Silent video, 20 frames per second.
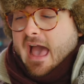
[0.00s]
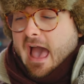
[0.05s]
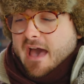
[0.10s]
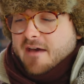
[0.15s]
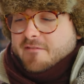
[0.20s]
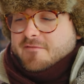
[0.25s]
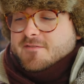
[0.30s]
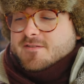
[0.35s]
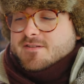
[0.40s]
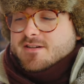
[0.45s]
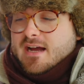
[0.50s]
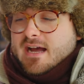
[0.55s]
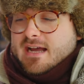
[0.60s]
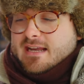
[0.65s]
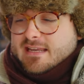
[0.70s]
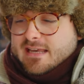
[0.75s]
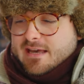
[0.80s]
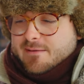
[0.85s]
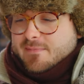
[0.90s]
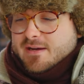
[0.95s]
after
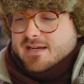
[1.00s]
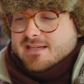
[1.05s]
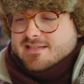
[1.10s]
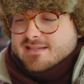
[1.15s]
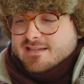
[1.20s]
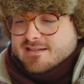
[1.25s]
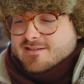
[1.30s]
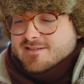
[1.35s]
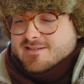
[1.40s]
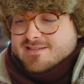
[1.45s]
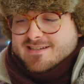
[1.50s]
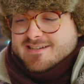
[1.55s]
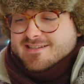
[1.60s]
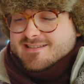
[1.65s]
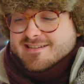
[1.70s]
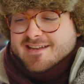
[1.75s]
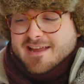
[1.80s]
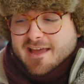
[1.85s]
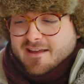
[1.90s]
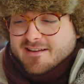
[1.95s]
I get my senior
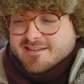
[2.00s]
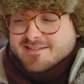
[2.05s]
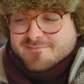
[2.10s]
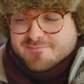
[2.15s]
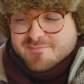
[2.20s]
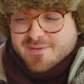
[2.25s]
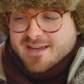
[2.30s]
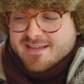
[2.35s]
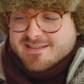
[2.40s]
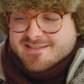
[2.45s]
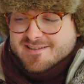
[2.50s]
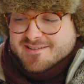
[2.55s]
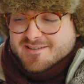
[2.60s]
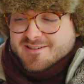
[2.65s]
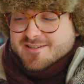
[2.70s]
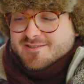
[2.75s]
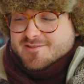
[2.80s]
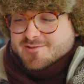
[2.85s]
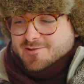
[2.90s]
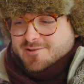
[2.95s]
citizen aches and pains
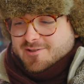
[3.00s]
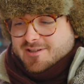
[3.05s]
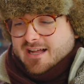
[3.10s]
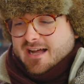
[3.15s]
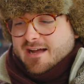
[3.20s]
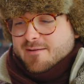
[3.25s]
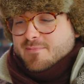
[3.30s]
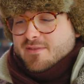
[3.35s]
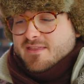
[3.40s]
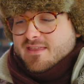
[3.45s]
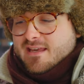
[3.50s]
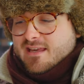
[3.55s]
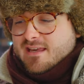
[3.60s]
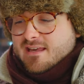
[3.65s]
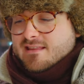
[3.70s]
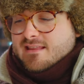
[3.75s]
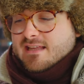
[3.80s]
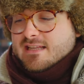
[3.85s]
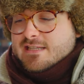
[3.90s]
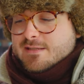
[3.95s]
under control, I'm
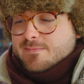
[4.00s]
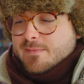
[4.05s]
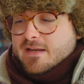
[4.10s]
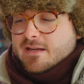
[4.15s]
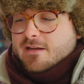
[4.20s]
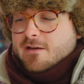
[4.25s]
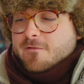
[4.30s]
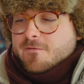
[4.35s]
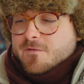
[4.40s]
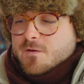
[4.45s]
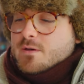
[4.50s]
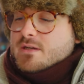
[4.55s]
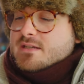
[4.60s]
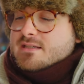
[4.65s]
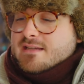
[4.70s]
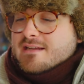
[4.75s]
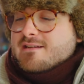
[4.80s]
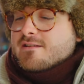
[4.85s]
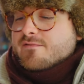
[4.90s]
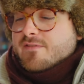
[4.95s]
thinking that spending a few
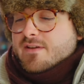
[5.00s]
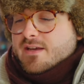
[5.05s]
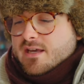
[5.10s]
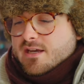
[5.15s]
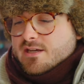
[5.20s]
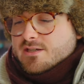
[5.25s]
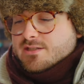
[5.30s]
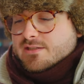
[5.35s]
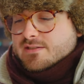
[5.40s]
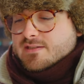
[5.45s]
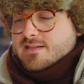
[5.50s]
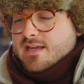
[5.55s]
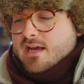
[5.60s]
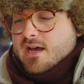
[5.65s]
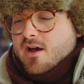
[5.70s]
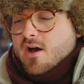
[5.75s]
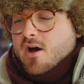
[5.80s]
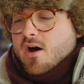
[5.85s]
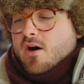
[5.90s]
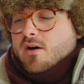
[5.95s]
extended vacations
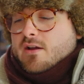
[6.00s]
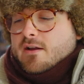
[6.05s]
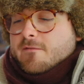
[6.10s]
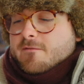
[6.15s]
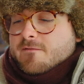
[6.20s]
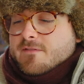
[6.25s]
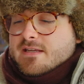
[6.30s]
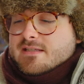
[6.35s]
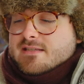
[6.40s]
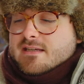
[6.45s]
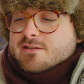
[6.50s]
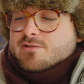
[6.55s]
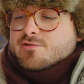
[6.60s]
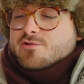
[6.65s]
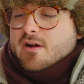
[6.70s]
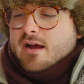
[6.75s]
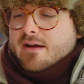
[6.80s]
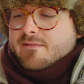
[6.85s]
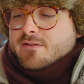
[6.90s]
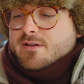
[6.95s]
on a visa and
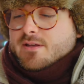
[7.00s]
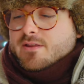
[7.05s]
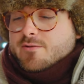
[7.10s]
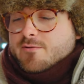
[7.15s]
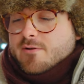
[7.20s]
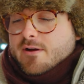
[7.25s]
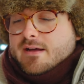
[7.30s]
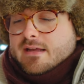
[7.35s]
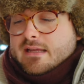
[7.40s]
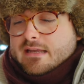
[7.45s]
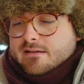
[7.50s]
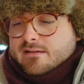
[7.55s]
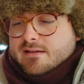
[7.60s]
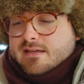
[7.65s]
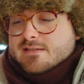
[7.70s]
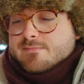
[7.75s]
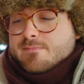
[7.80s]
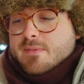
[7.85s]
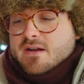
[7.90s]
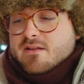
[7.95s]
traveling throughout
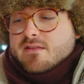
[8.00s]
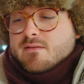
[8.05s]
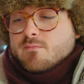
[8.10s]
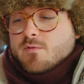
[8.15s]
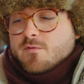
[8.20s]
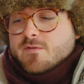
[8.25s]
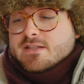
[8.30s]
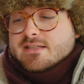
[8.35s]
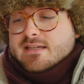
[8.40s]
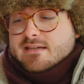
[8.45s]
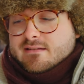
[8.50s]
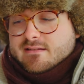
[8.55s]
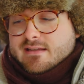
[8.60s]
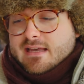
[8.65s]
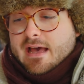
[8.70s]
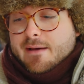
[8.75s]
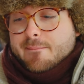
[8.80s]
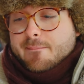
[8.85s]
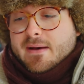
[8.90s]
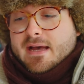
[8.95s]
Italy is better than moving to
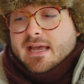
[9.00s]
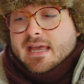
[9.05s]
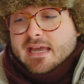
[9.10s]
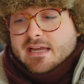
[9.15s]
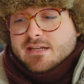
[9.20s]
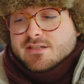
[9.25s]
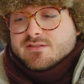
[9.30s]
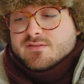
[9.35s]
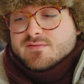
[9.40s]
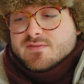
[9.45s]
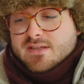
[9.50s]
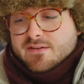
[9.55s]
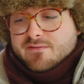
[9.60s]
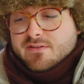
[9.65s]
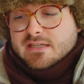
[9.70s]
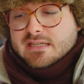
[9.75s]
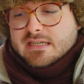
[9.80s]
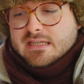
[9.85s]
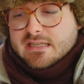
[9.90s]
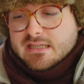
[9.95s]
Italy at my age of
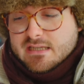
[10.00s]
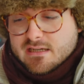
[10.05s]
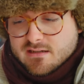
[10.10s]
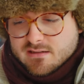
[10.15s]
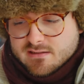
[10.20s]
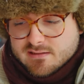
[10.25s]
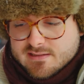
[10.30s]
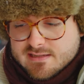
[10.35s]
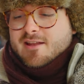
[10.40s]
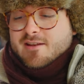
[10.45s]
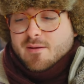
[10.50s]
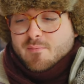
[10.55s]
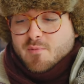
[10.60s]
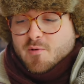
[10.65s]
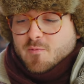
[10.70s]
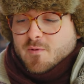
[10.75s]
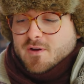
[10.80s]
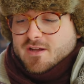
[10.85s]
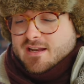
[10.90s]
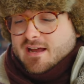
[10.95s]
70 years.
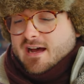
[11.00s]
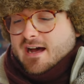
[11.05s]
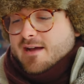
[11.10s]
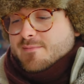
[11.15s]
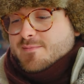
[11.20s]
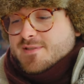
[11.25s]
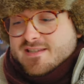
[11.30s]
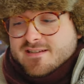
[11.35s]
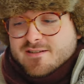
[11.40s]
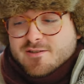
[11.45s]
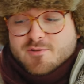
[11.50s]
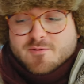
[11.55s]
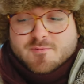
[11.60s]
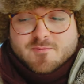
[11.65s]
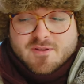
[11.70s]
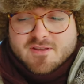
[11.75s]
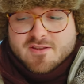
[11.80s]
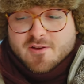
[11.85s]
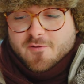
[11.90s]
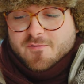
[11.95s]
Number one, I'm single
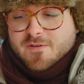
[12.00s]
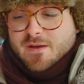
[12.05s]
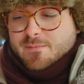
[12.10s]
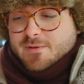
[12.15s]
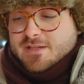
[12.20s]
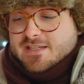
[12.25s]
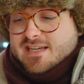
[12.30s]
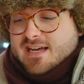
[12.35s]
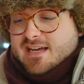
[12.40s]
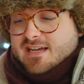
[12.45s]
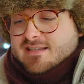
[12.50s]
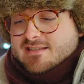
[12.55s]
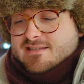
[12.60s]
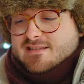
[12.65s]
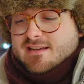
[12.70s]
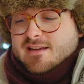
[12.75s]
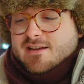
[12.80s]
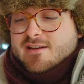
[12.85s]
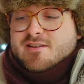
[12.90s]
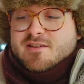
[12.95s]
with no family
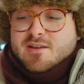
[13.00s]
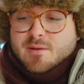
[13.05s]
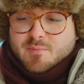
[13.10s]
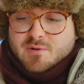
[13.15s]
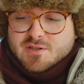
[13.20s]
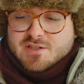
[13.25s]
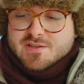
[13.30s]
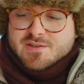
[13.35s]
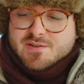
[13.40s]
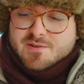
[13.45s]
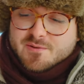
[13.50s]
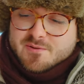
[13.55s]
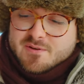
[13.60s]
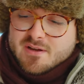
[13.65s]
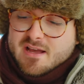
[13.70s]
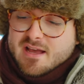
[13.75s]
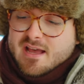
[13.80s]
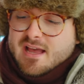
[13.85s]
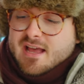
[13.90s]
ties. Number two,